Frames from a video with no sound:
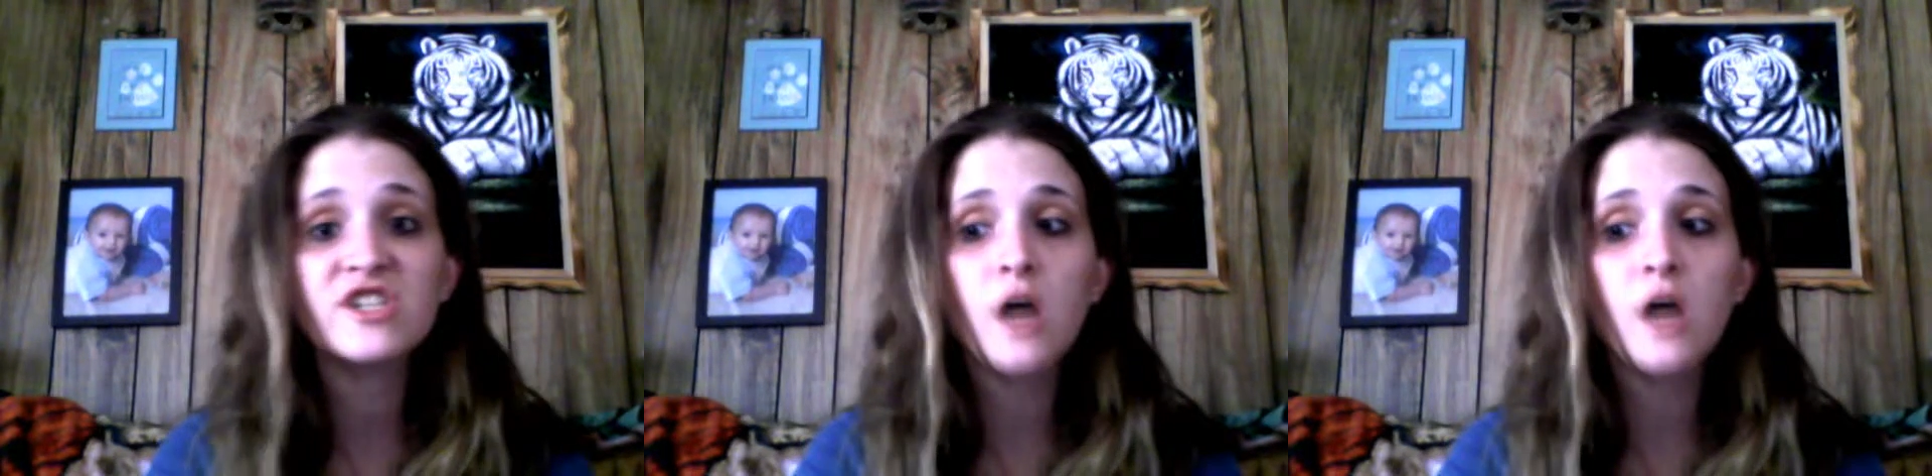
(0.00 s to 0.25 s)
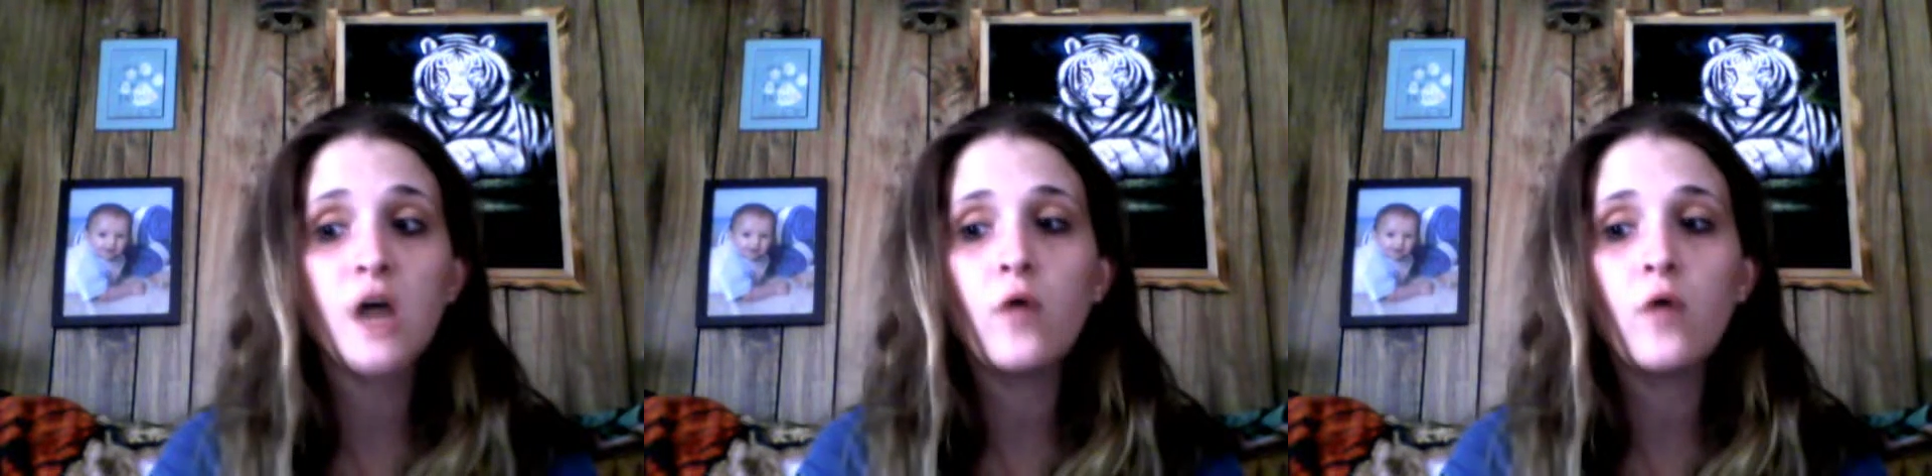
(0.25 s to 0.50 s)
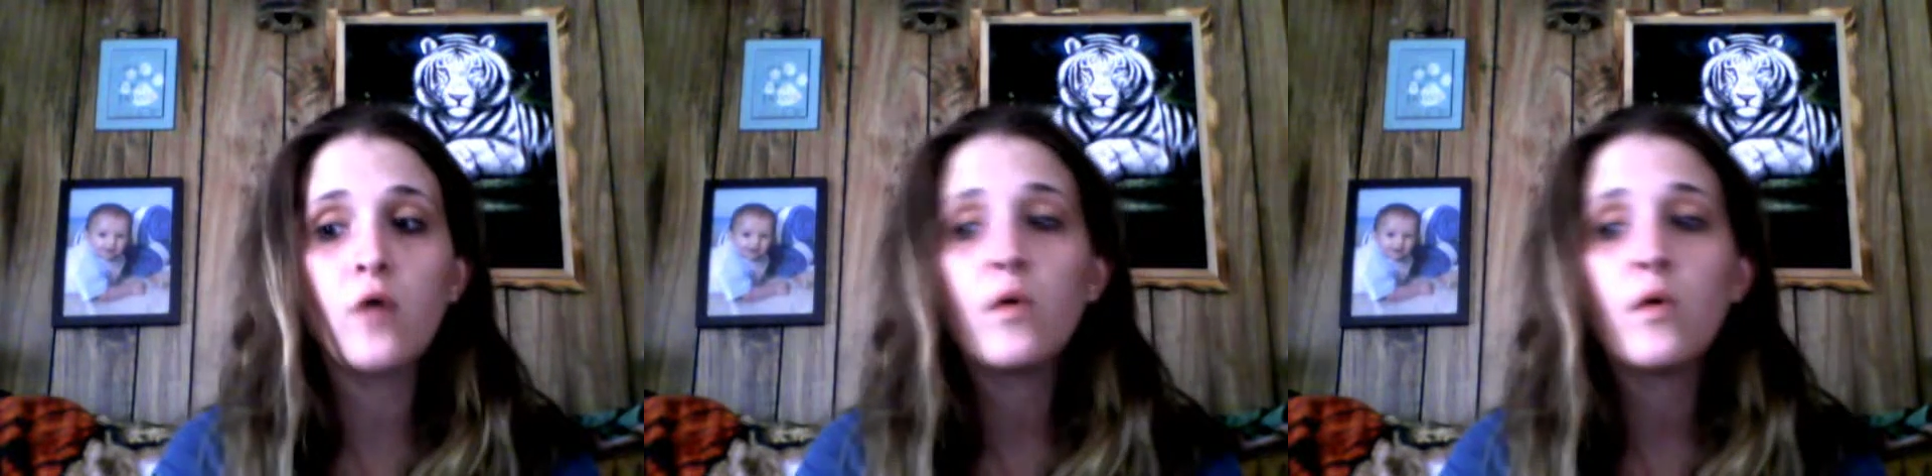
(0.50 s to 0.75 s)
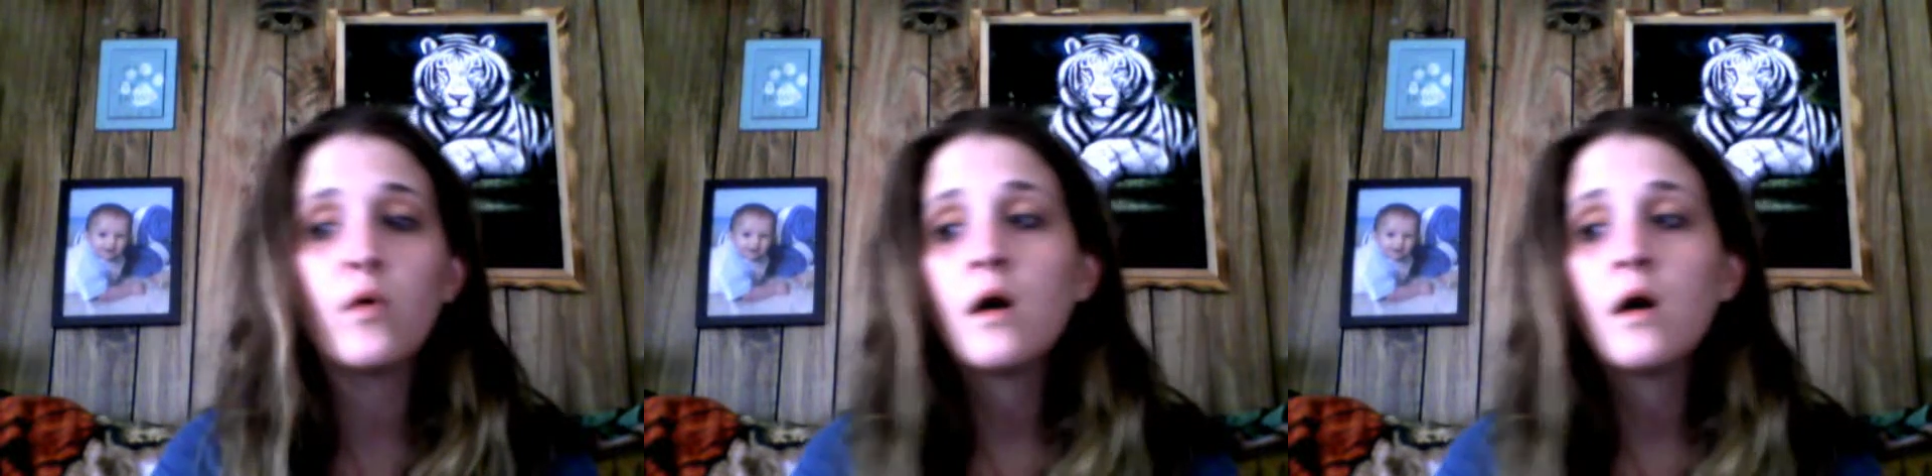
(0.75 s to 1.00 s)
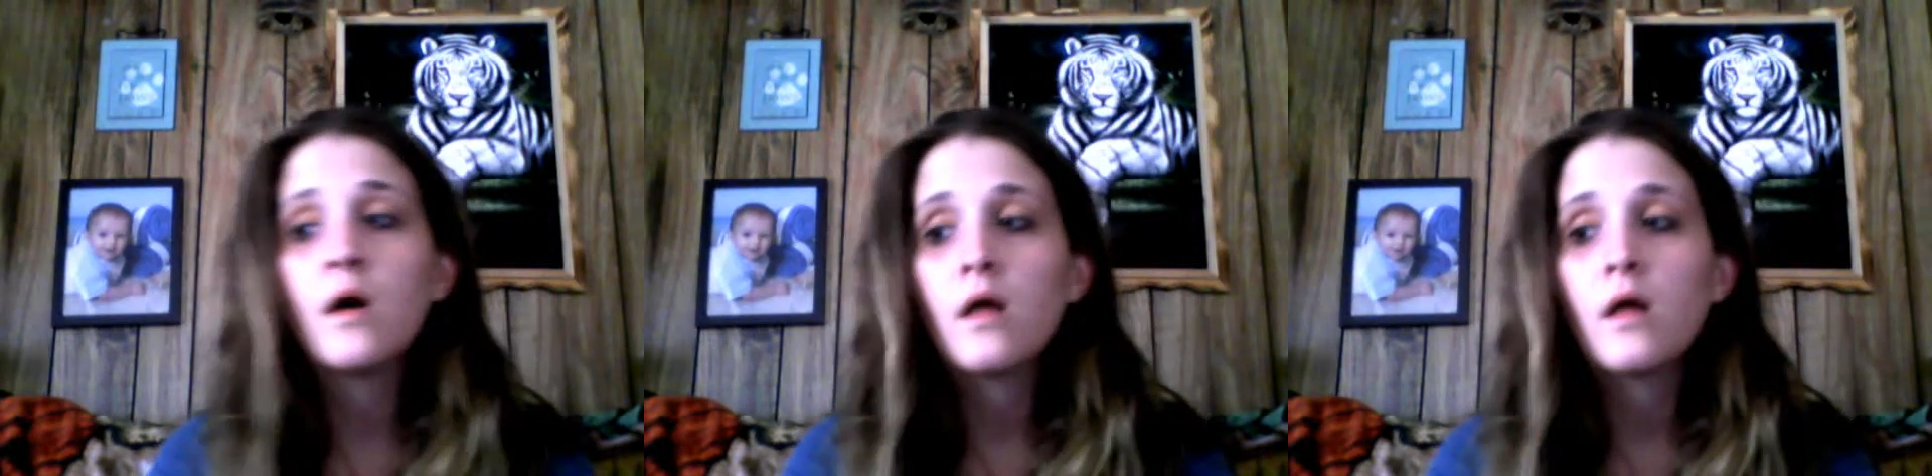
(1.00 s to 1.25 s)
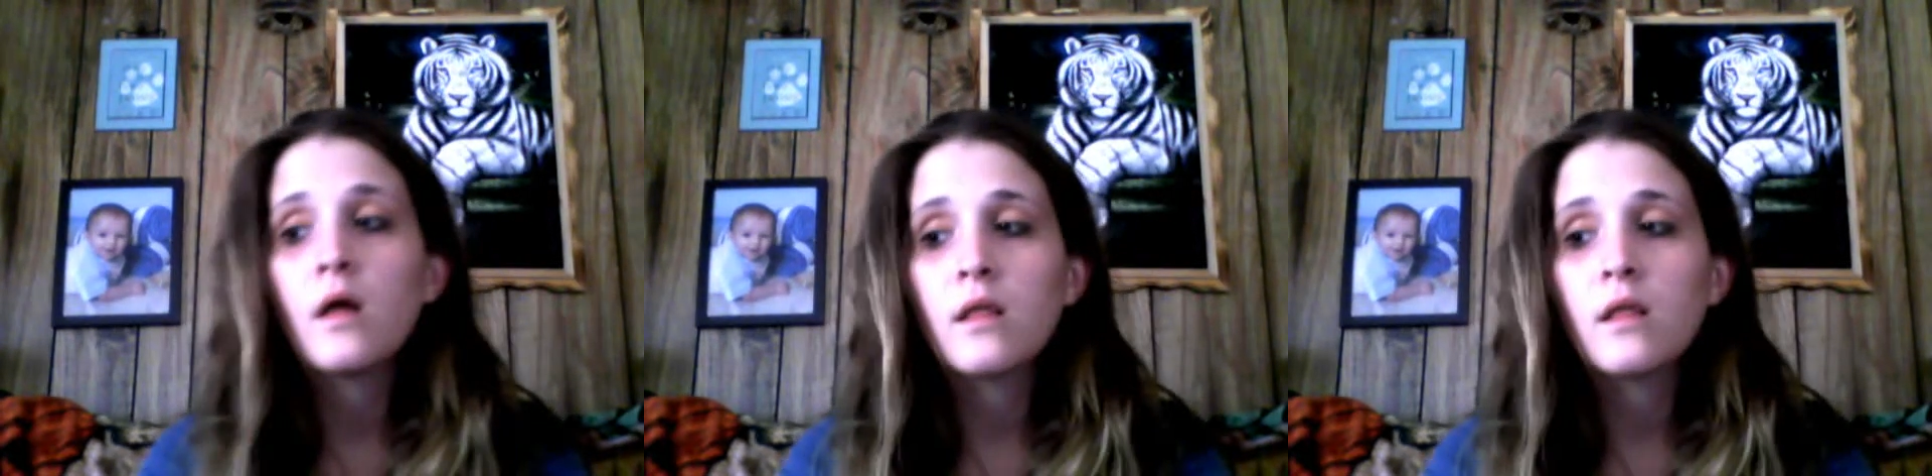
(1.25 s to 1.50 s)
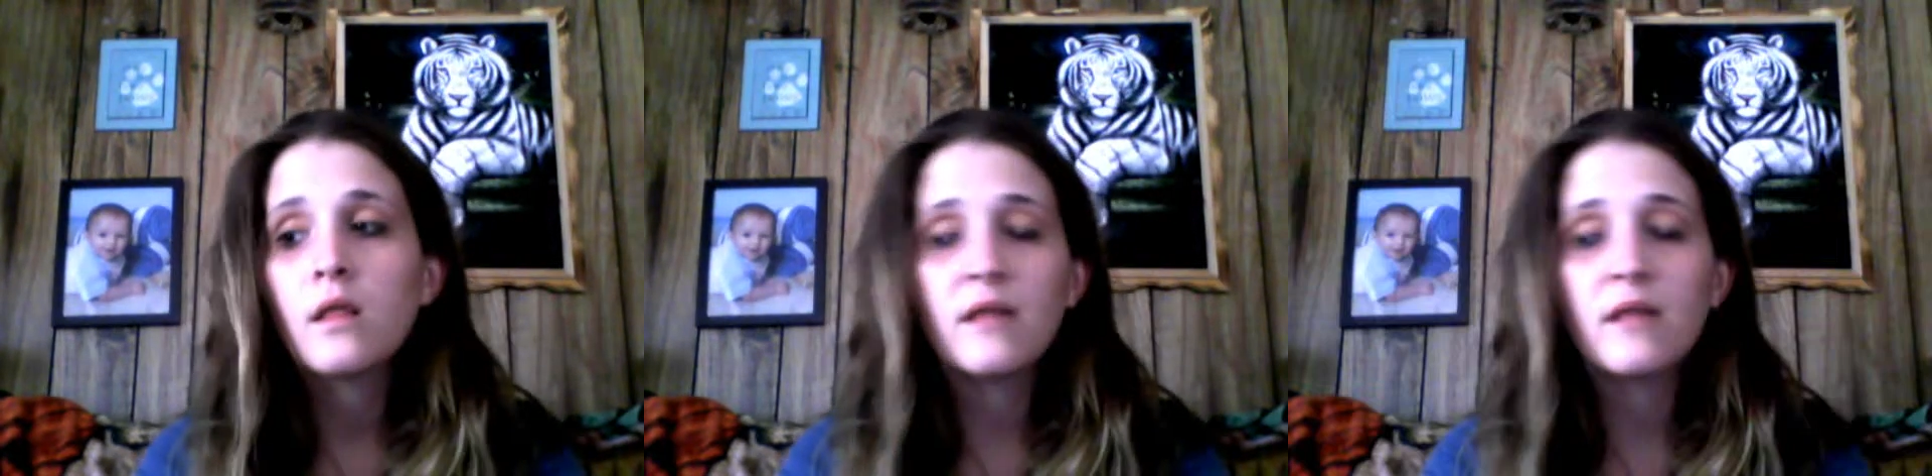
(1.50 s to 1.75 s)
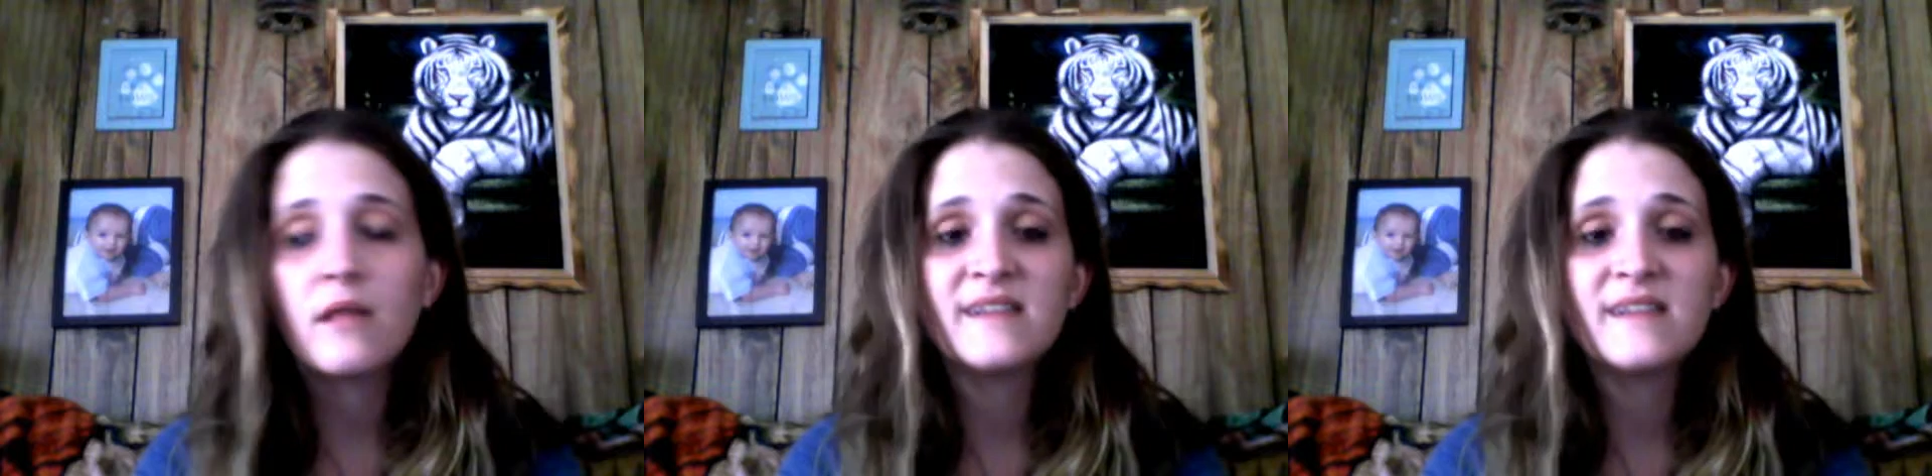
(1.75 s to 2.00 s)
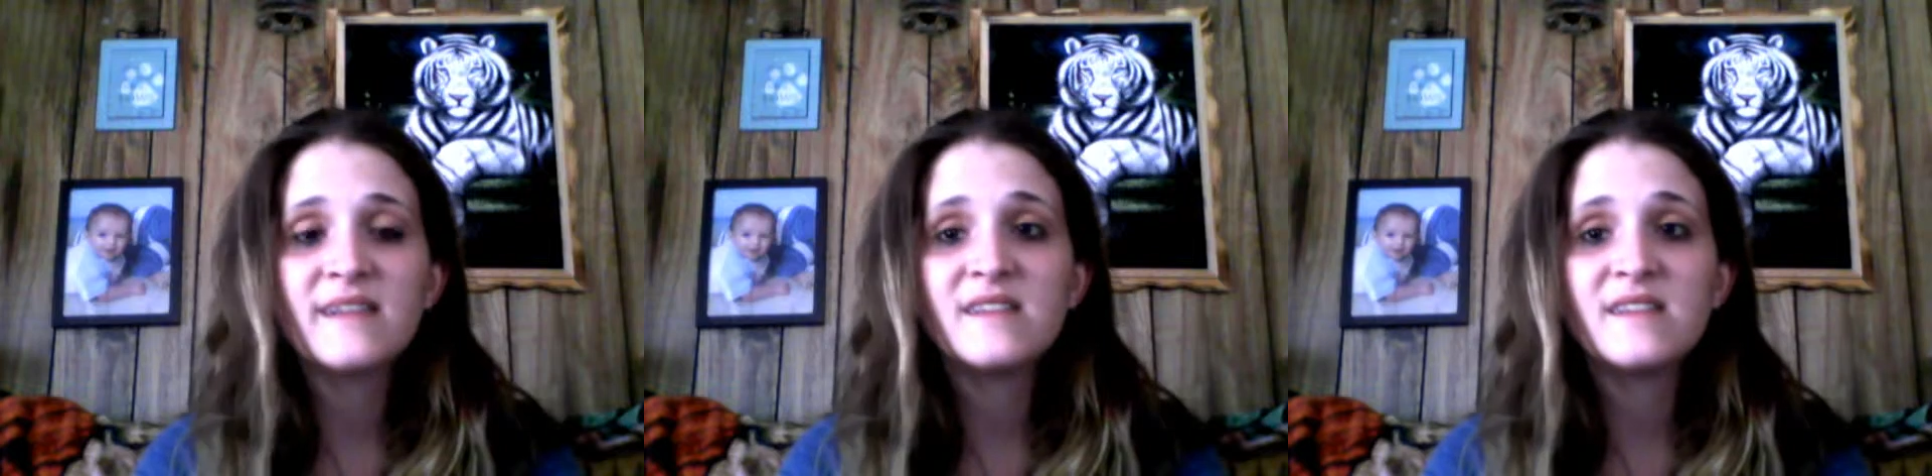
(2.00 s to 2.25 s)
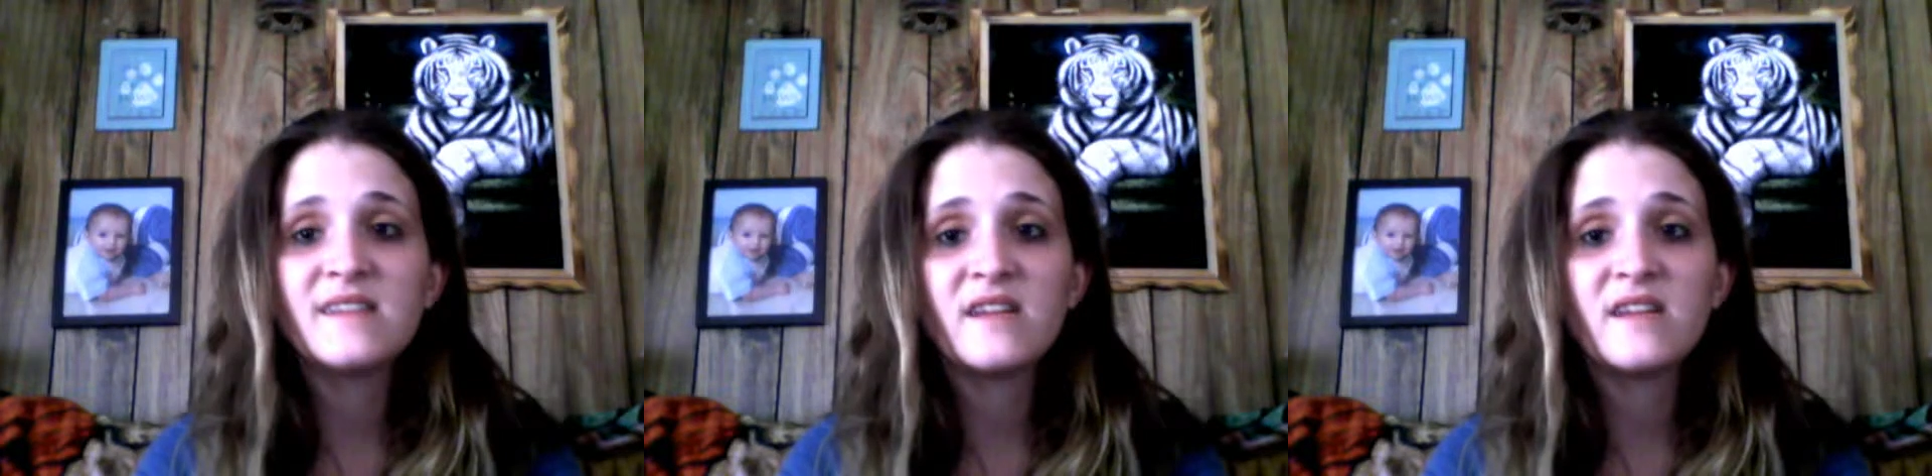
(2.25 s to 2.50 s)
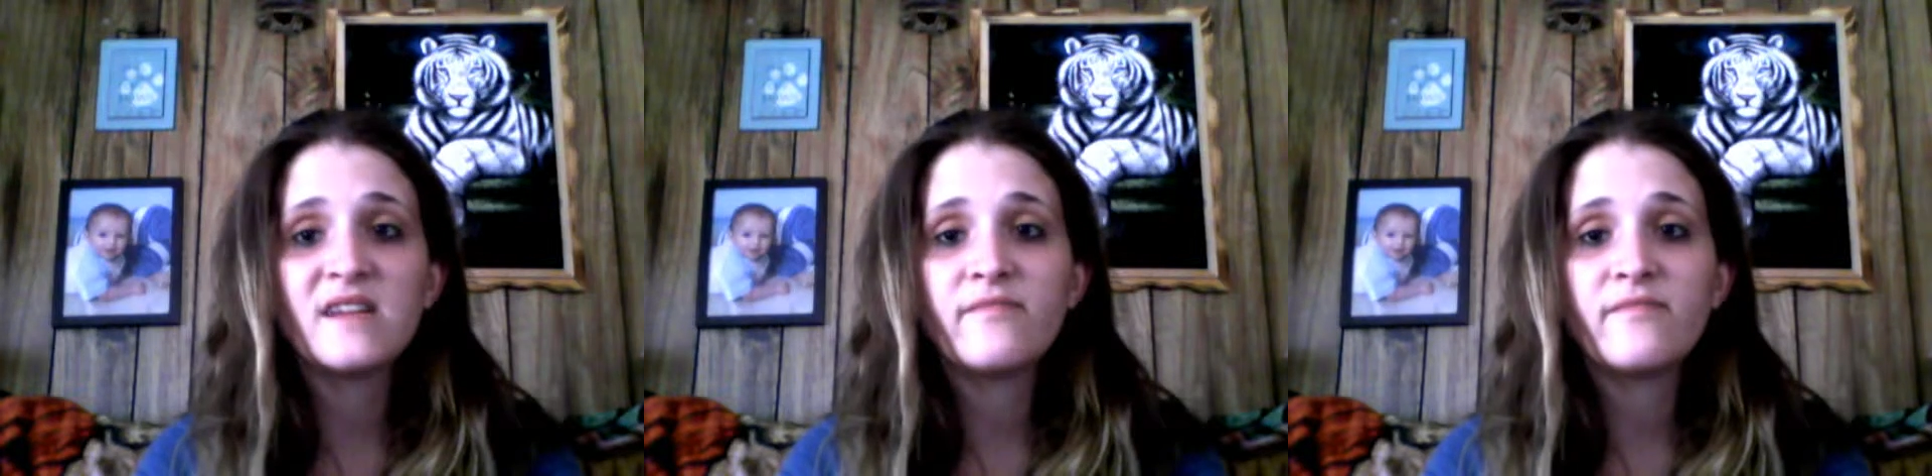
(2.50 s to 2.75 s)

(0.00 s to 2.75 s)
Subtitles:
go less than